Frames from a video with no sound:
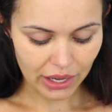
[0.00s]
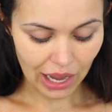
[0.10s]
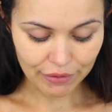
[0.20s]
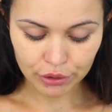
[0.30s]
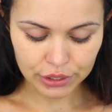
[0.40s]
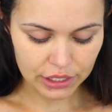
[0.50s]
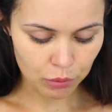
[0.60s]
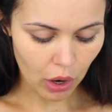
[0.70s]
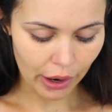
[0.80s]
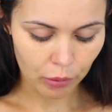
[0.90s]
yeah, I haven't used this
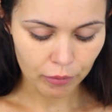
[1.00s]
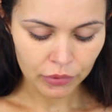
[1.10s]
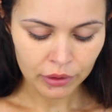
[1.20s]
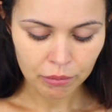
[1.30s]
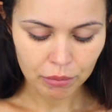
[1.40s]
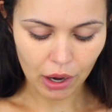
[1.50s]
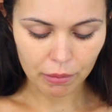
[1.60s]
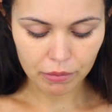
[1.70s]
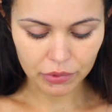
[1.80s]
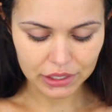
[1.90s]
in a while,
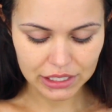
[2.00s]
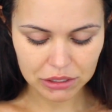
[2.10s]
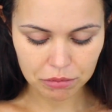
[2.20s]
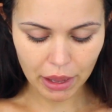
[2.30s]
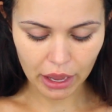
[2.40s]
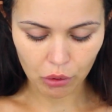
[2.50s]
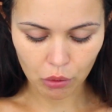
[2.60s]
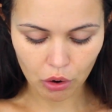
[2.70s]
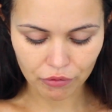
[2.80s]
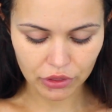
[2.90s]
but the
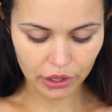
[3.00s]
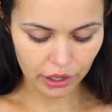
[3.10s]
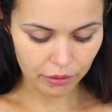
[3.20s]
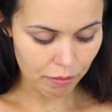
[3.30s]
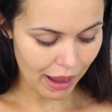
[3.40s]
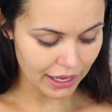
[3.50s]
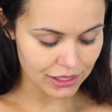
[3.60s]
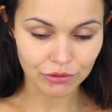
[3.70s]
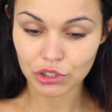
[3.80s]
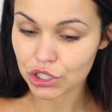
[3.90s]
smell of the
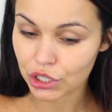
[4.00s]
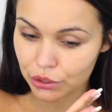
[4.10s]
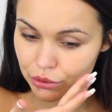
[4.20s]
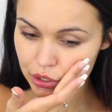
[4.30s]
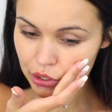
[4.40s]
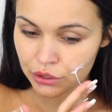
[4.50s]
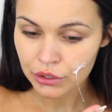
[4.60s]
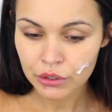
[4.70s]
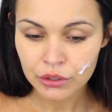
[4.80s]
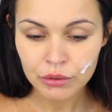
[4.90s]
pads I've just used,
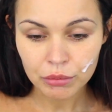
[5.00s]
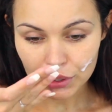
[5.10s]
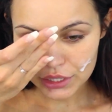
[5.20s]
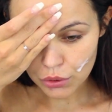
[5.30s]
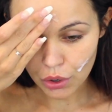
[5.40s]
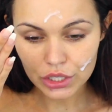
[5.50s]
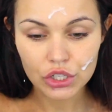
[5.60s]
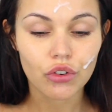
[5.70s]
because it's quite